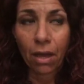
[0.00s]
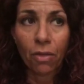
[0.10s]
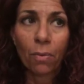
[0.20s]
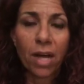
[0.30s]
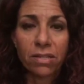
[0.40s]

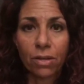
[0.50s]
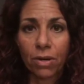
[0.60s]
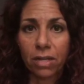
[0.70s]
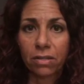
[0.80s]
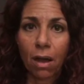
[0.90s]
otherwise known
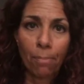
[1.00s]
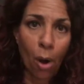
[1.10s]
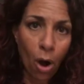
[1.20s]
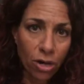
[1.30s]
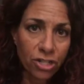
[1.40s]
as a
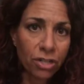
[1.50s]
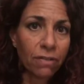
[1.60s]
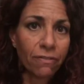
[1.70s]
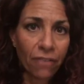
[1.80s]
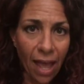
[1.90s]
partial
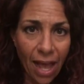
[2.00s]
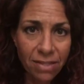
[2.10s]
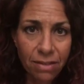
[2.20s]
fast.